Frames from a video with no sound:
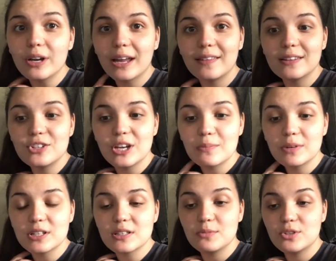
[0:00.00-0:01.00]
in the gym
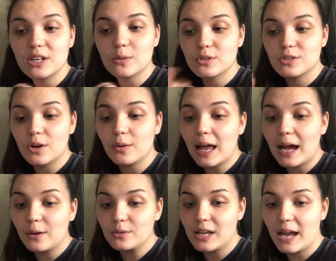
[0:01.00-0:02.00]
because the music was so
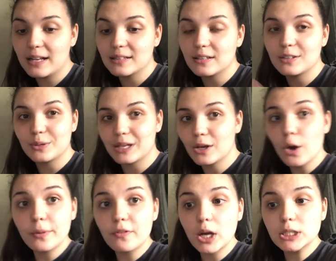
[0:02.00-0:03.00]
loud and I don't want to get
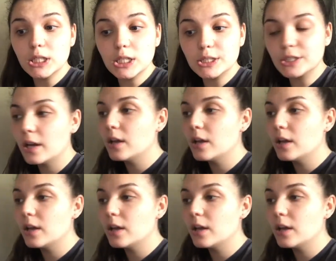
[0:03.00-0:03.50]
copyrighted.